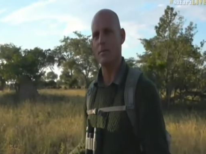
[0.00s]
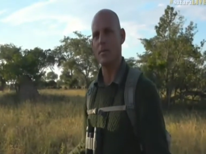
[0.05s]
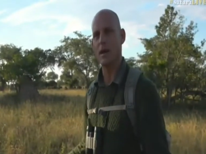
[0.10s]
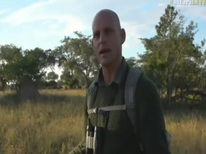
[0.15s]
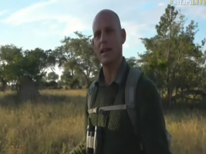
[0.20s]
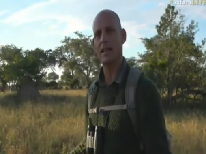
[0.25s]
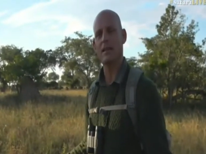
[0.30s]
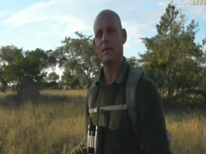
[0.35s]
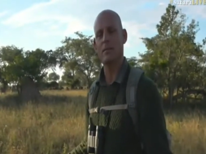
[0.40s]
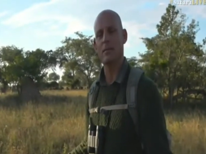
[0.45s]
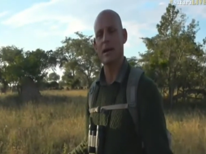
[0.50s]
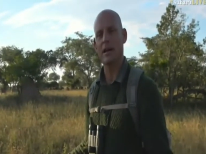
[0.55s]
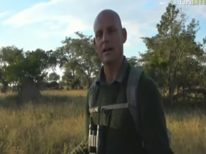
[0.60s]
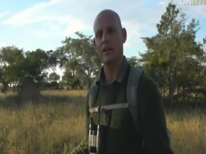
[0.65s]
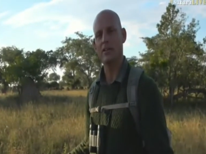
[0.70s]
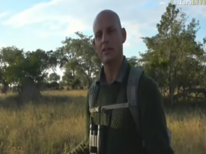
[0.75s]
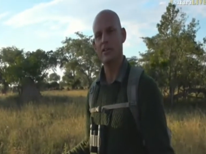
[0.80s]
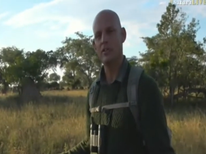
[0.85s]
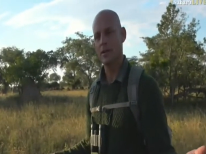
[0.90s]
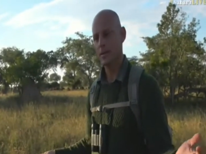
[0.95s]
other
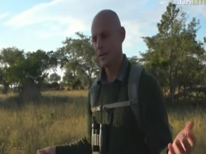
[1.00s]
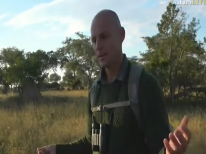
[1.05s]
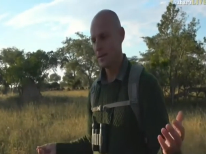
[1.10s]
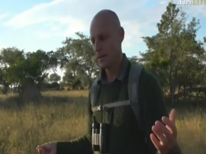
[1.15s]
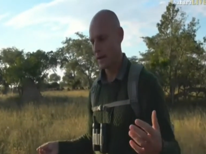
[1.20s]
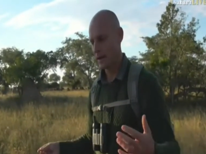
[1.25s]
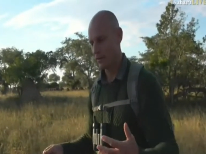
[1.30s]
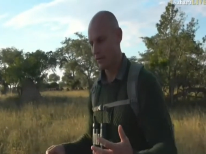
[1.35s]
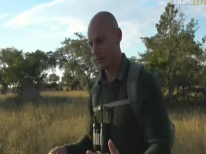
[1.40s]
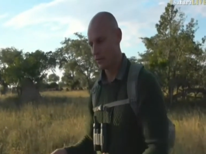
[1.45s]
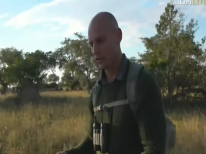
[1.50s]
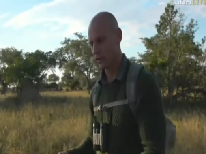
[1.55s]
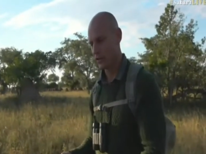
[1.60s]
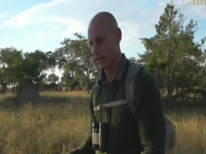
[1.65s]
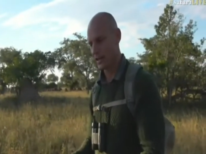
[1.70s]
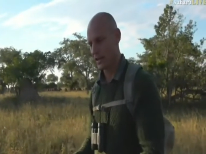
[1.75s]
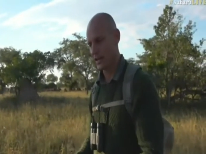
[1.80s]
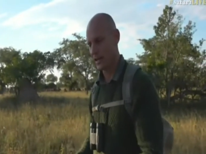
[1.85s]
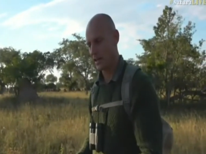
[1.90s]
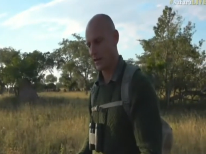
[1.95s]
males uh, for
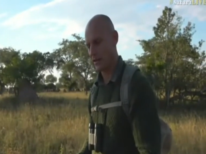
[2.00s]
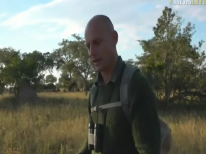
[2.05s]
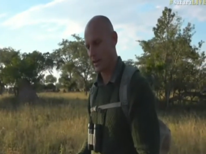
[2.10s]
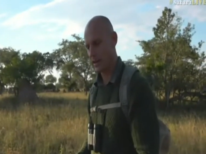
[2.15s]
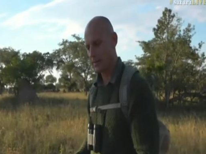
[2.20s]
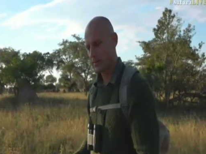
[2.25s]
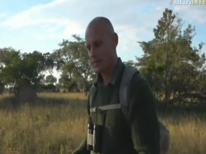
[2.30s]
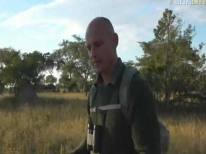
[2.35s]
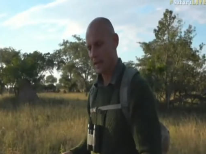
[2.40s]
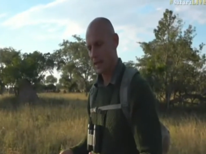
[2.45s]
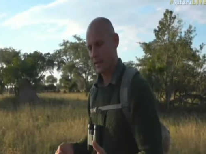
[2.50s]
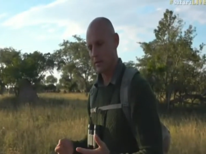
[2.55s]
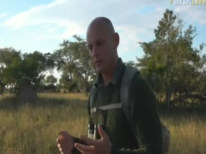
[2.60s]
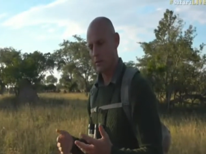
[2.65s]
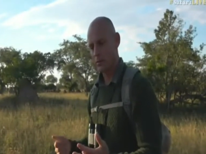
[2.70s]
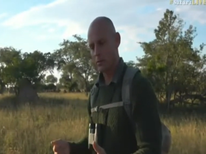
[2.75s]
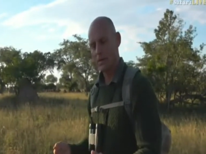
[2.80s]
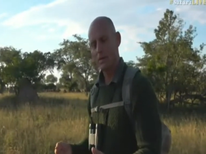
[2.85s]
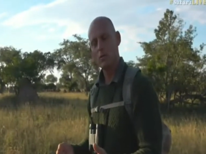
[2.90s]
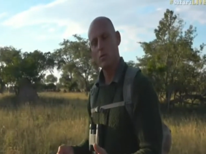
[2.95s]
that area, and
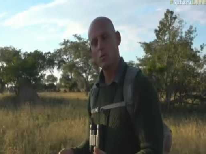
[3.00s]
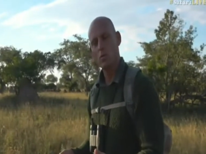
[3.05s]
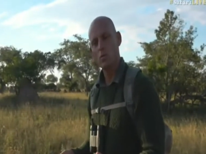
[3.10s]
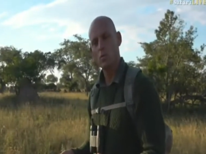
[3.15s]
will be